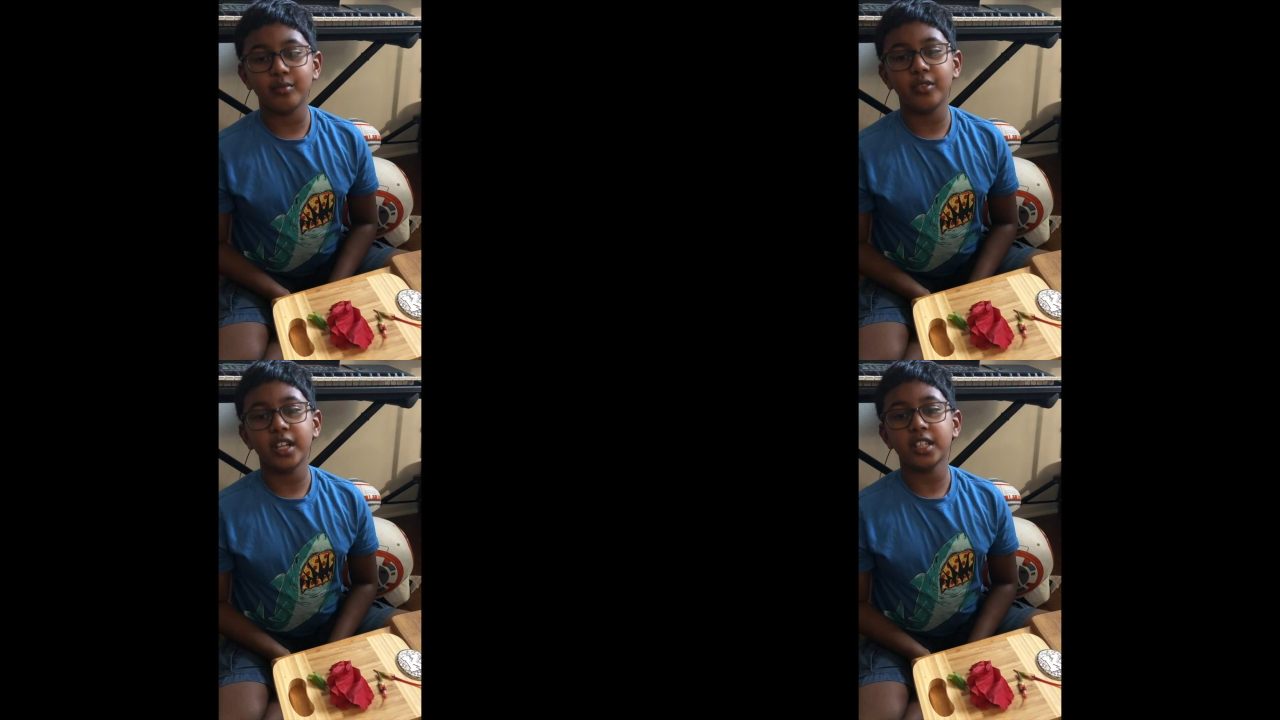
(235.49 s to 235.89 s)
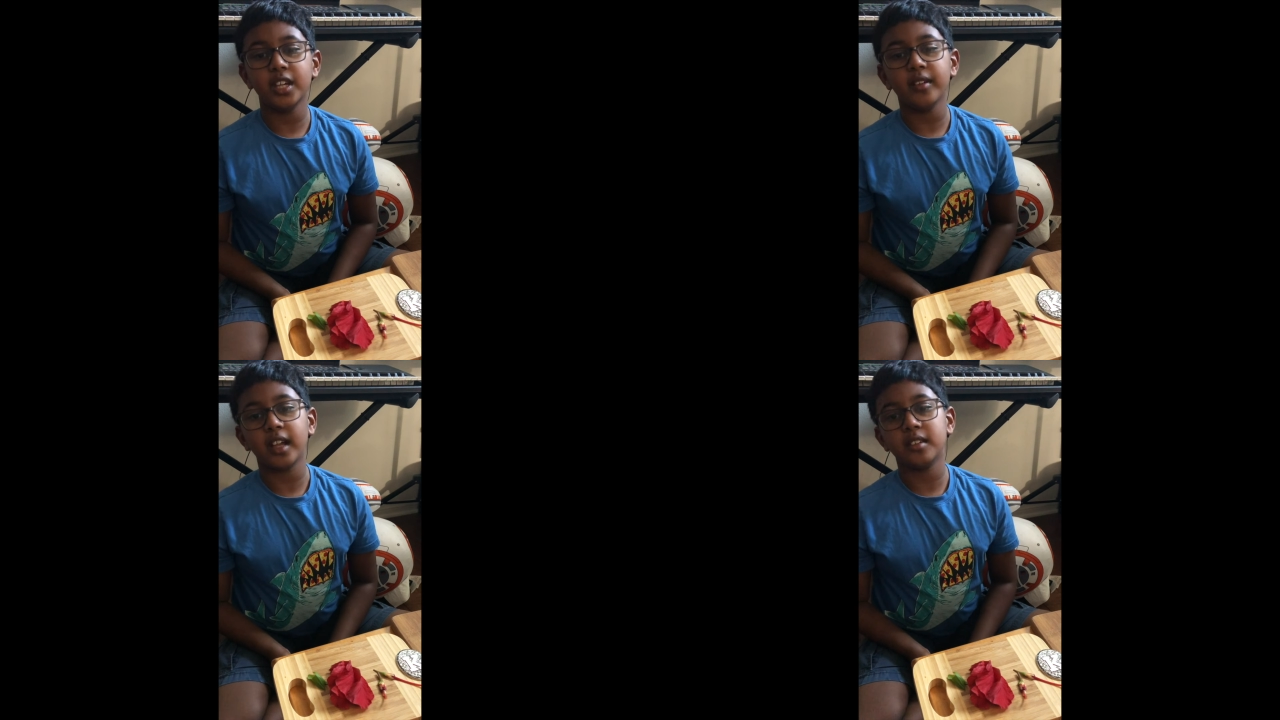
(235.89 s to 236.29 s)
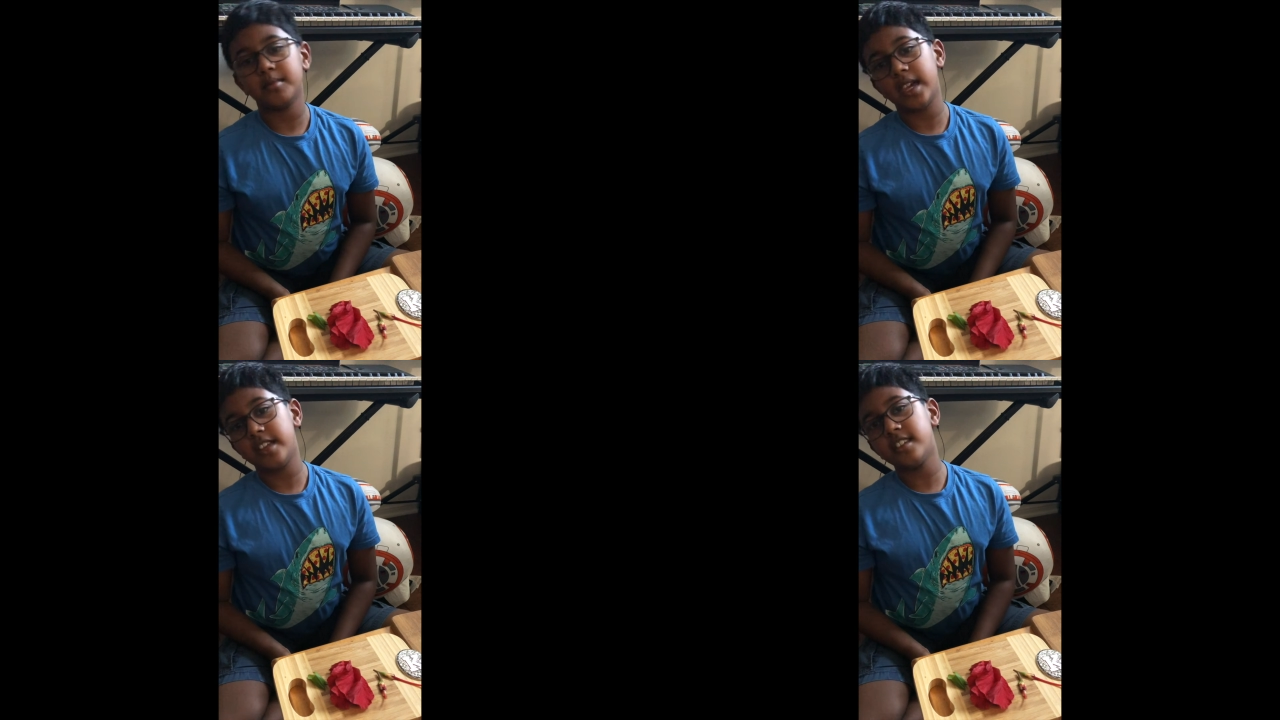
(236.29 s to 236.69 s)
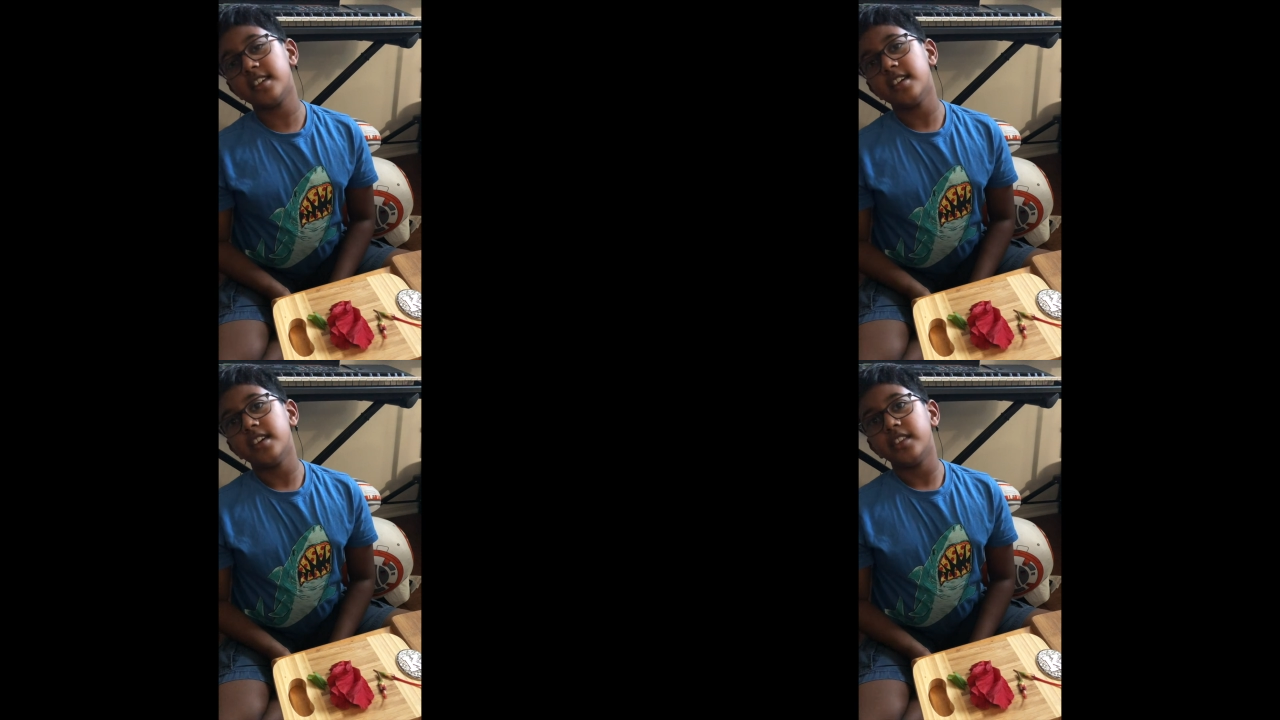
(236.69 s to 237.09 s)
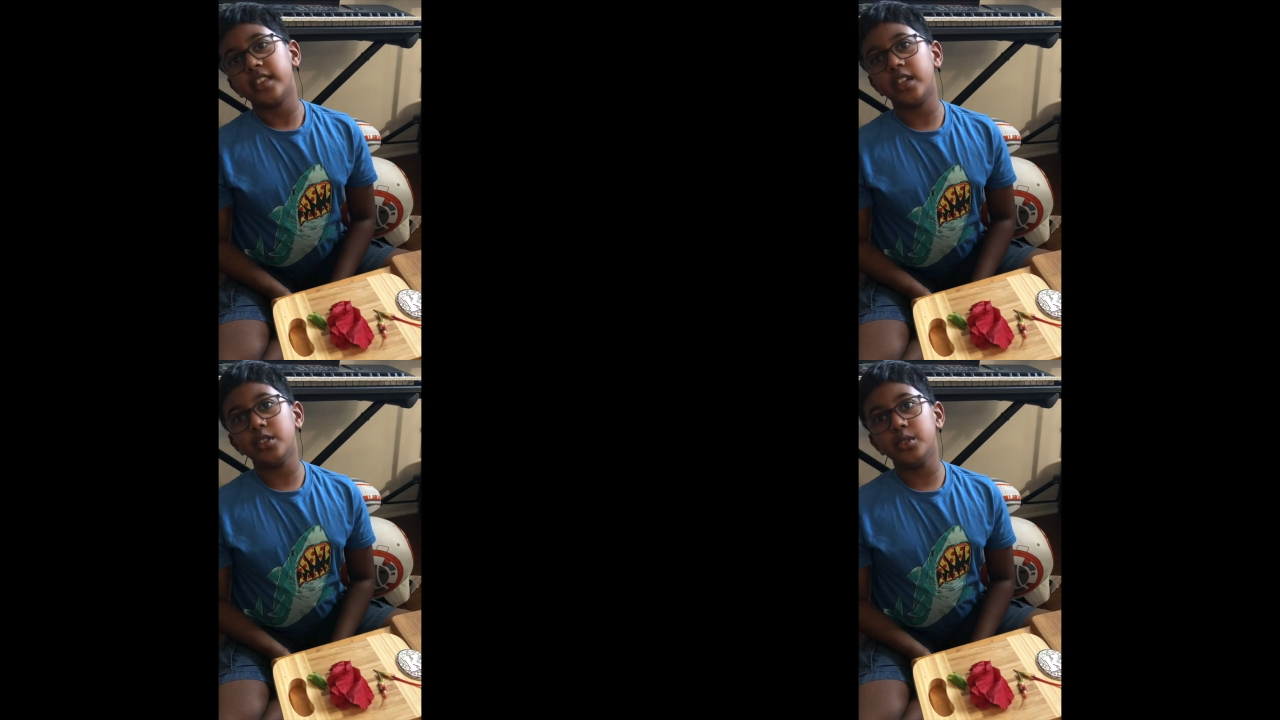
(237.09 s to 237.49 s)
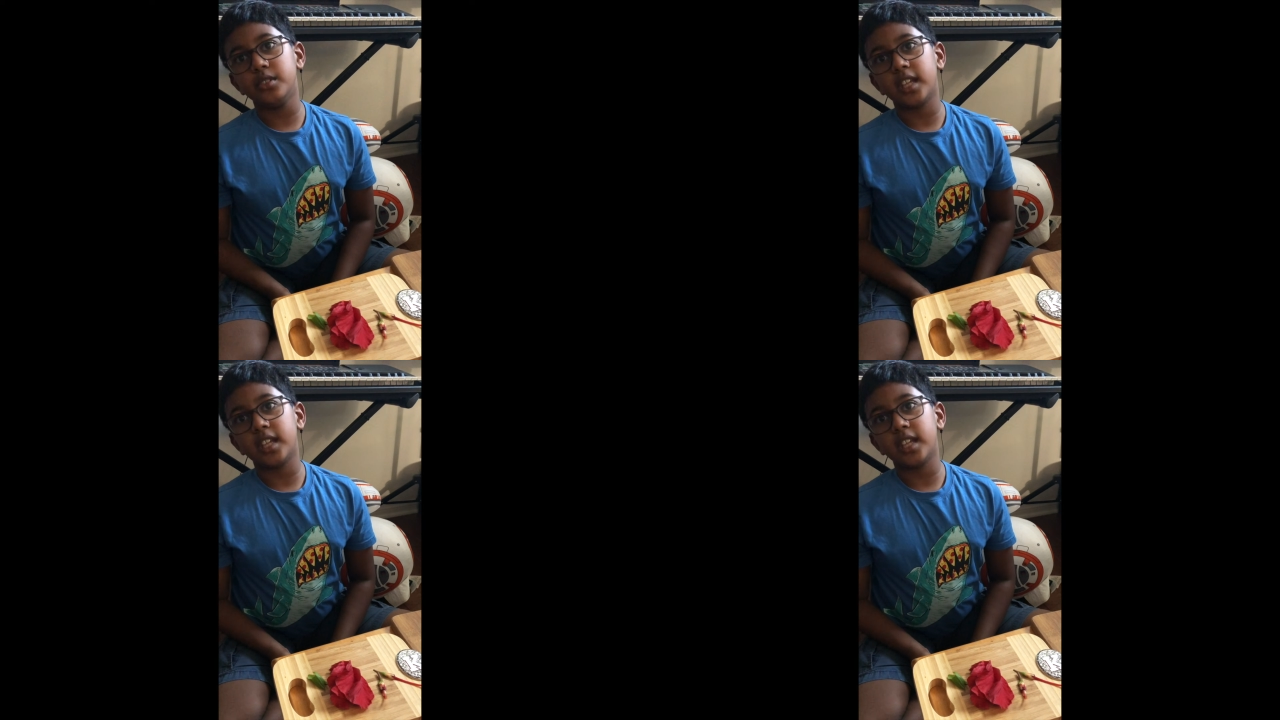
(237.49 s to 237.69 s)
really recommend that you